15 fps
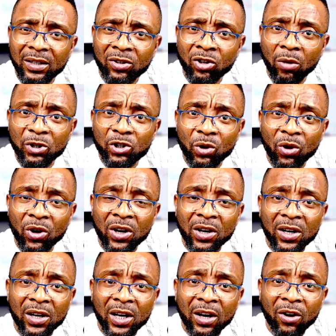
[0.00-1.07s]
Maybe so.
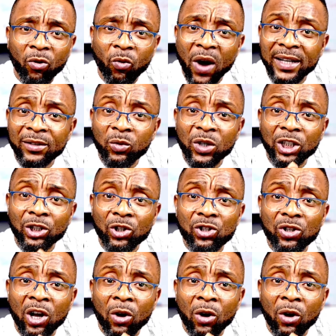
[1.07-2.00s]
When we used to,